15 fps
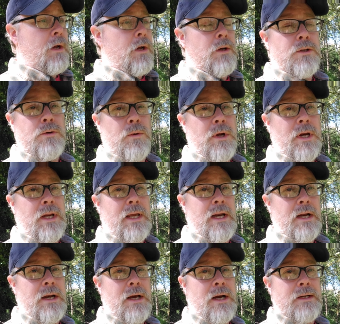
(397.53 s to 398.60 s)
So we're going to get
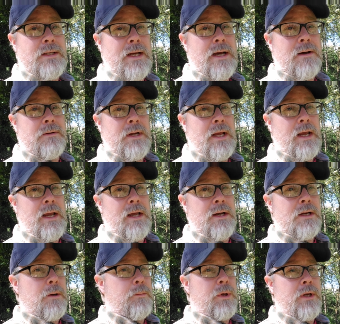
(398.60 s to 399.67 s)
it knocked out
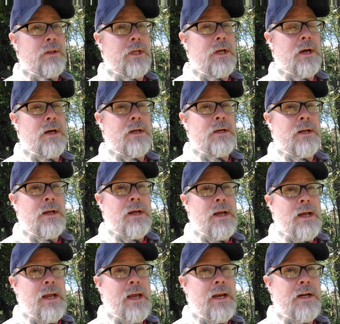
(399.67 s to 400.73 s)
and completely gone.
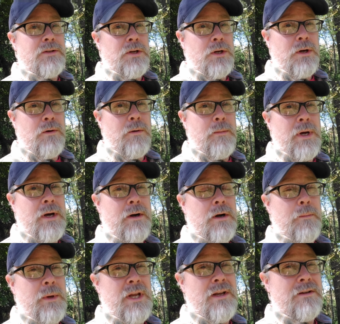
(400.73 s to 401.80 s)
And it's a good reminder to
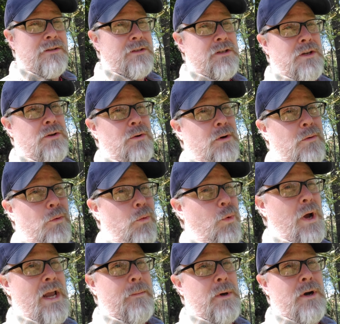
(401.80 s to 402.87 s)
me to do a
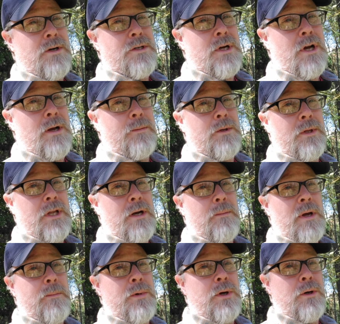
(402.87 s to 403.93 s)
way better job cleaning
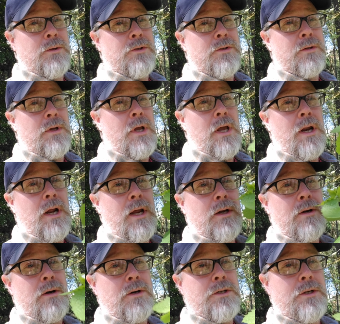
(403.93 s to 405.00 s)
my boots, and I
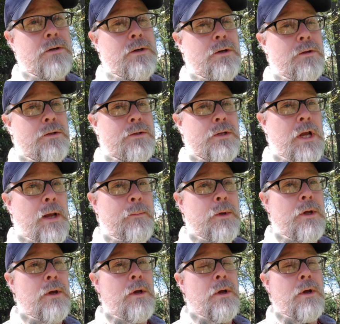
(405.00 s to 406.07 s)
encourage you to do the same.
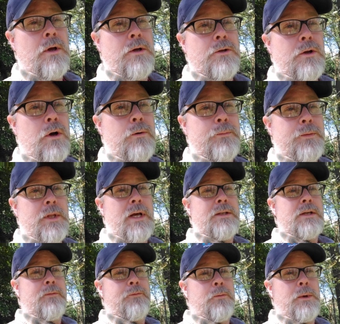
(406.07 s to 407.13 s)
So that's
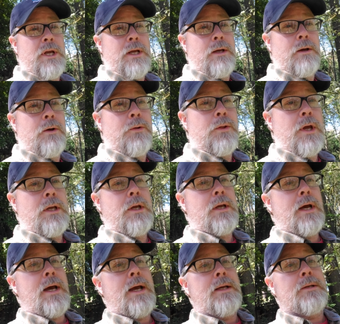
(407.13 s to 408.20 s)
it for me. Thank you
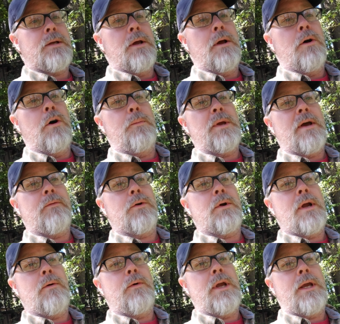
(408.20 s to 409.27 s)
guys. Hope you have a
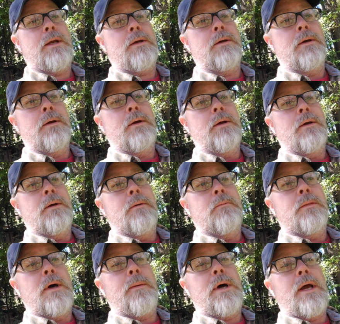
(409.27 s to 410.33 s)
great week.
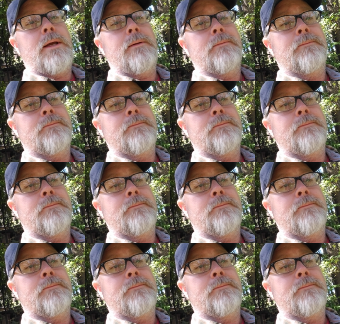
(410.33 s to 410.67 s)
Bye-bye.